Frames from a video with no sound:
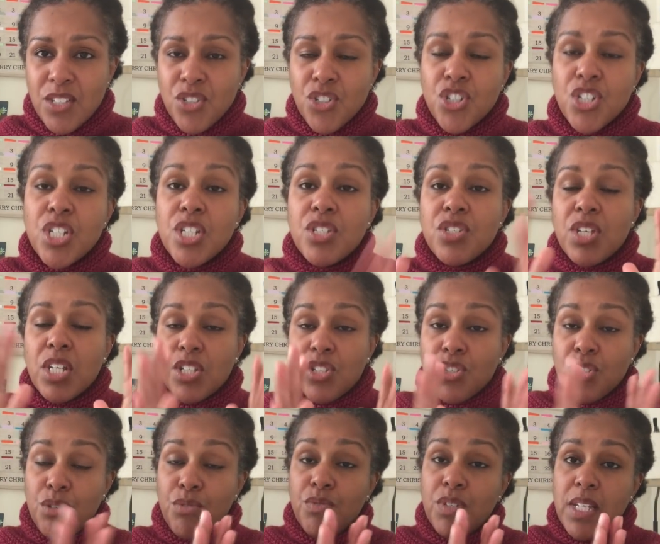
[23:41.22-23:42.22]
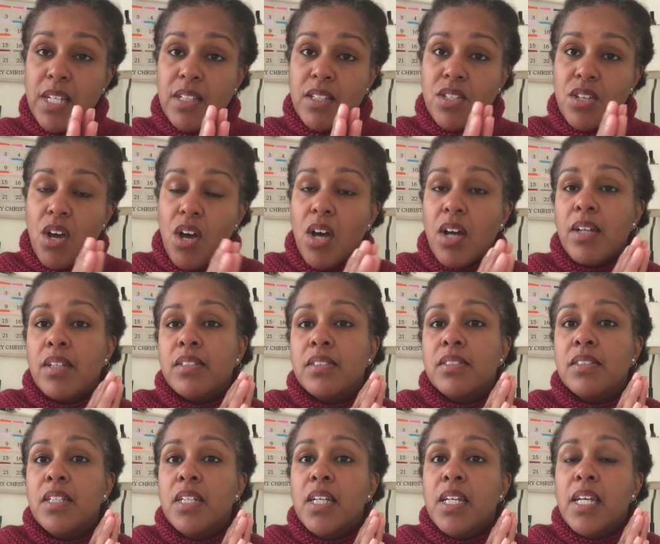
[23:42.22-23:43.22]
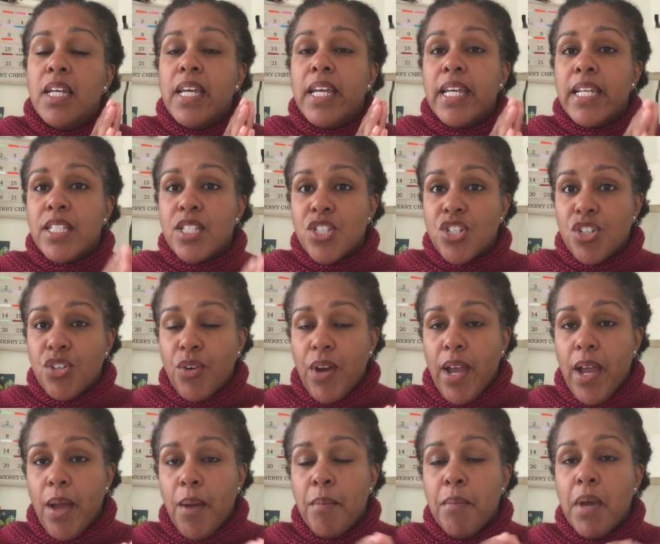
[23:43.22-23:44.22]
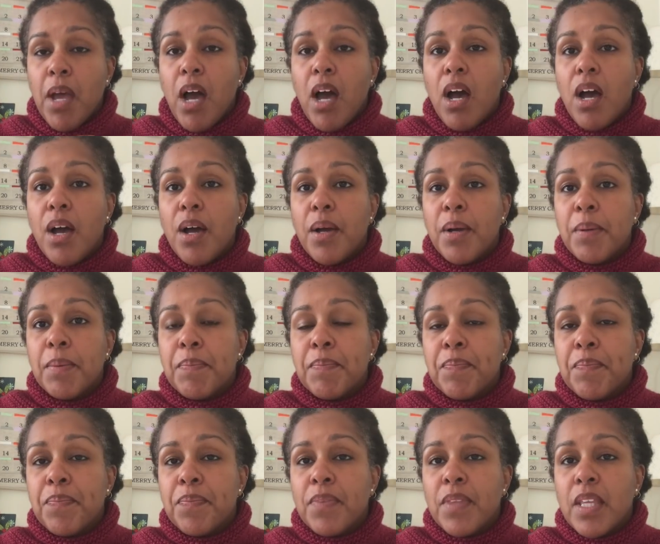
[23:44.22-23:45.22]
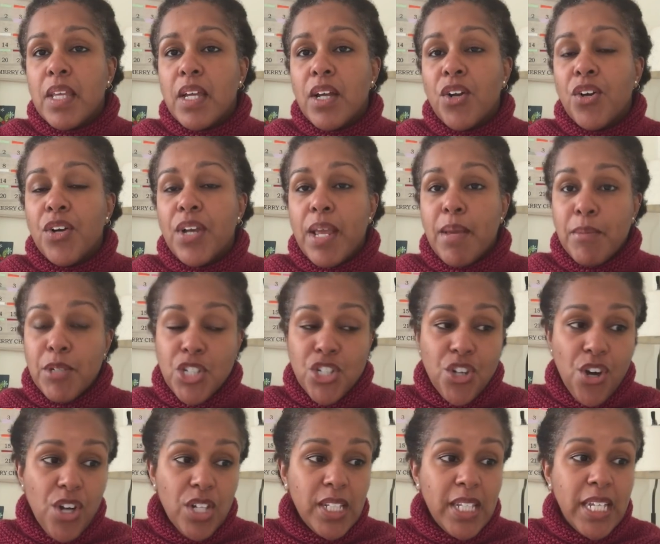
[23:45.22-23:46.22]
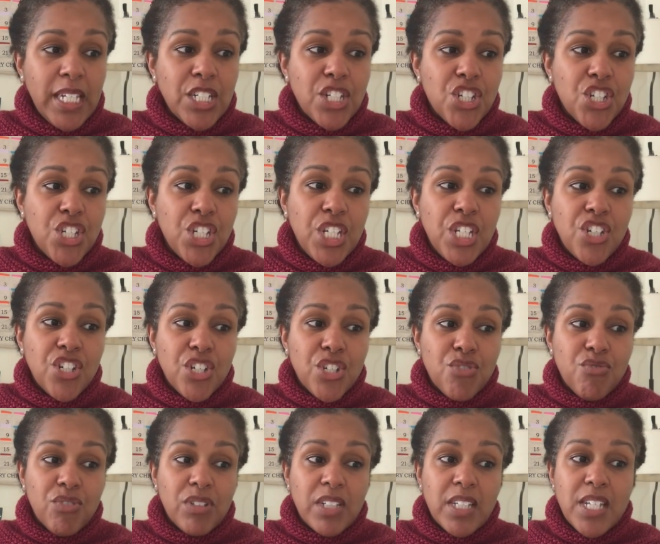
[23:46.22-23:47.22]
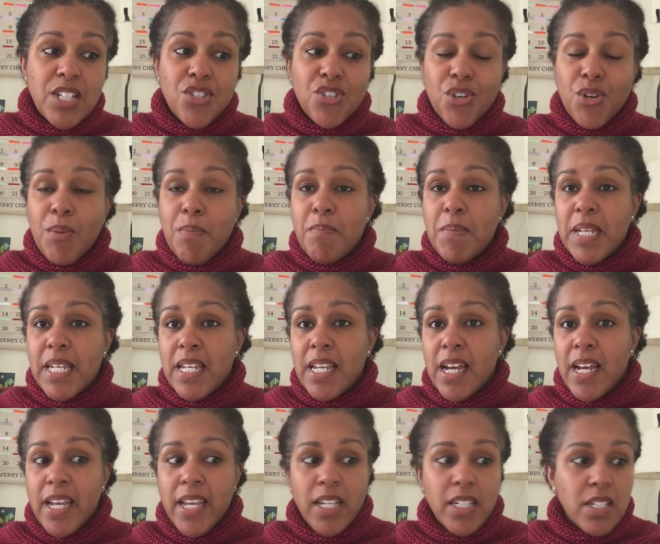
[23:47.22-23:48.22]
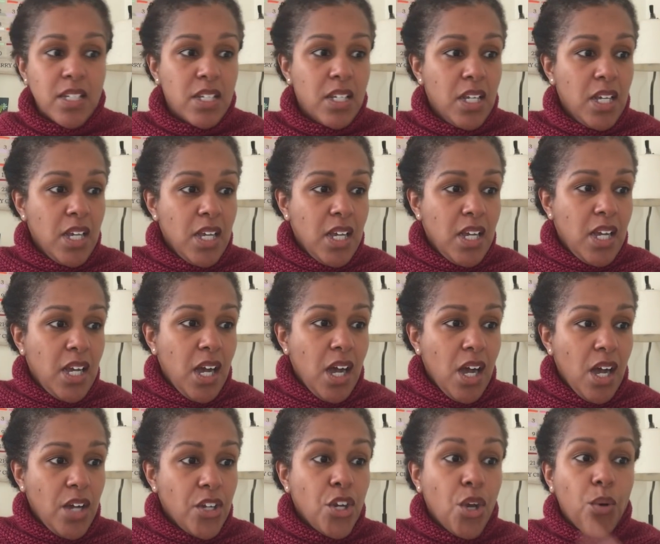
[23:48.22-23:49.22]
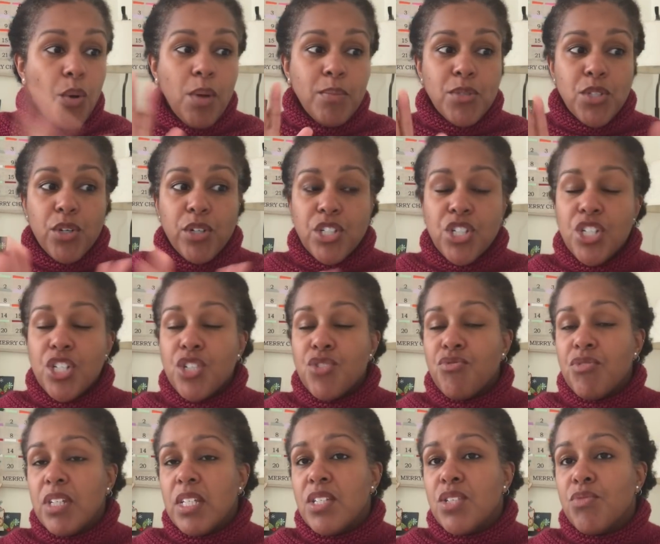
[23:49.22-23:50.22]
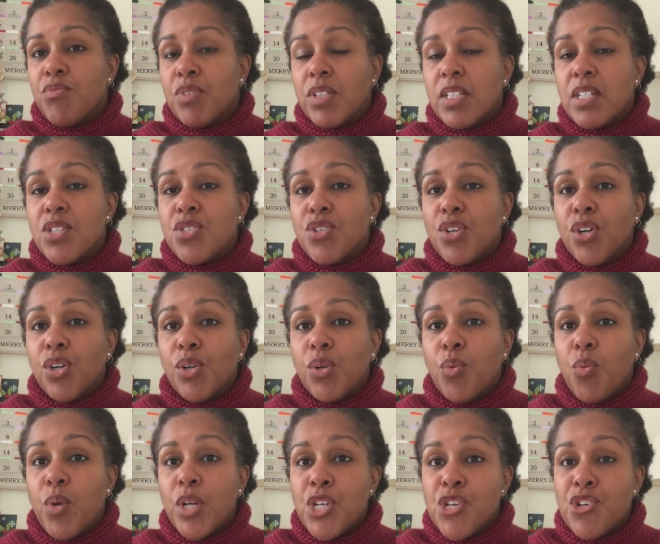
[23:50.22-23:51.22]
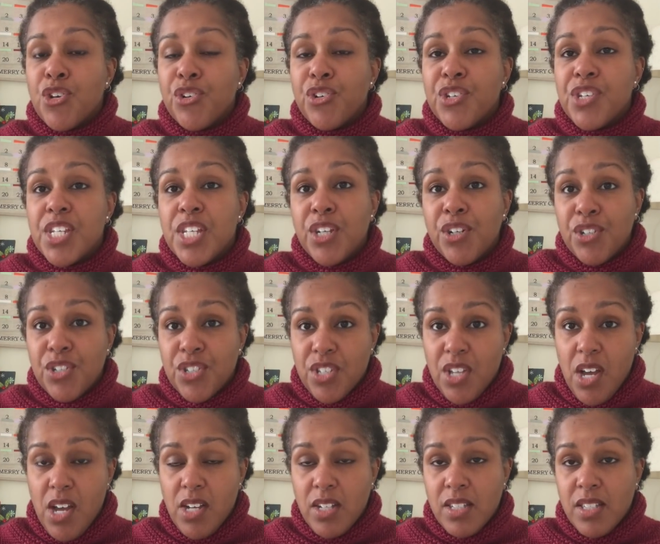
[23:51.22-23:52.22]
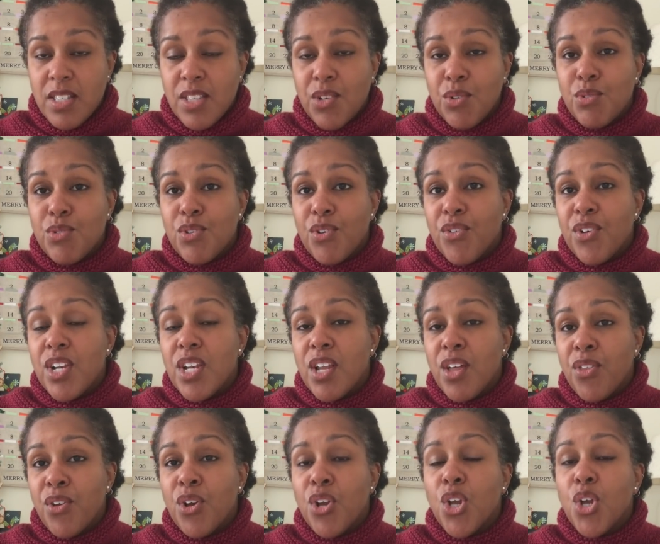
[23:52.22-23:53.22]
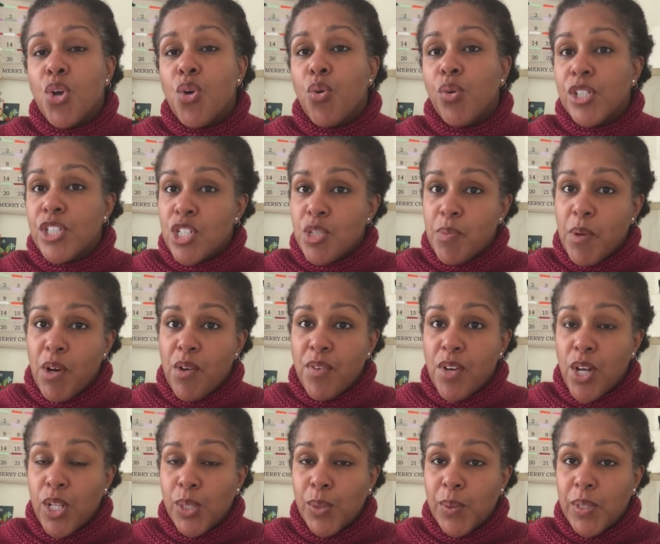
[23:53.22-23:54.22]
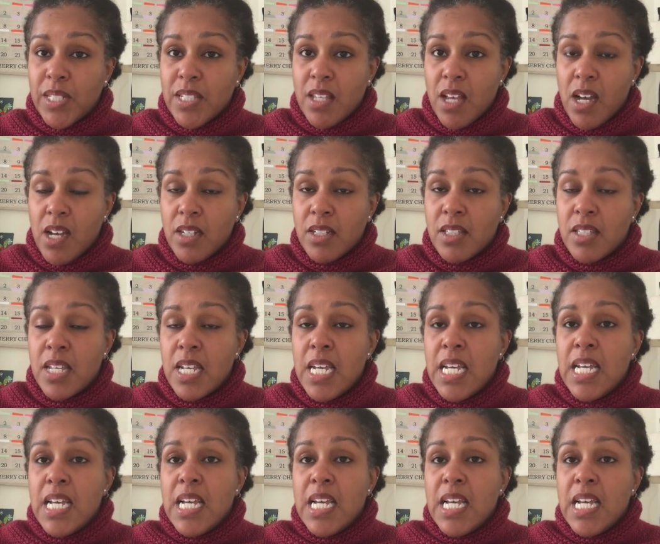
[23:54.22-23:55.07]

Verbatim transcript: She is Stone Knits on Instagram. Um, her name is Charlotte, and she just released her midnight. Uh, no, I'm sorry. She just released released her winter deer socks. Those are another gorgeous pair of colorwork socks.